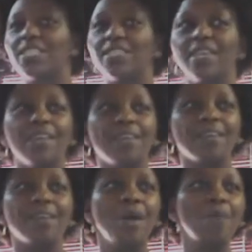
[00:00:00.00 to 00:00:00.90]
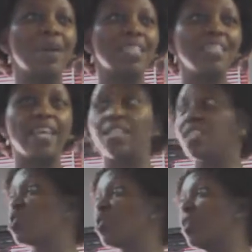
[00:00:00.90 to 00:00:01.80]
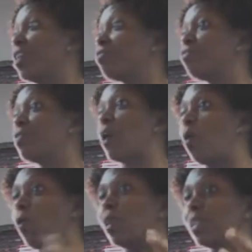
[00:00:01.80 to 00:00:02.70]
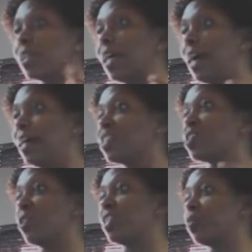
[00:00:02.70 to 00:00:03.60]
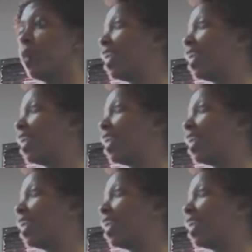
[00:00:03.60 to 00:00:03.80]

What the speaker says: the partners. So if the whole car is not well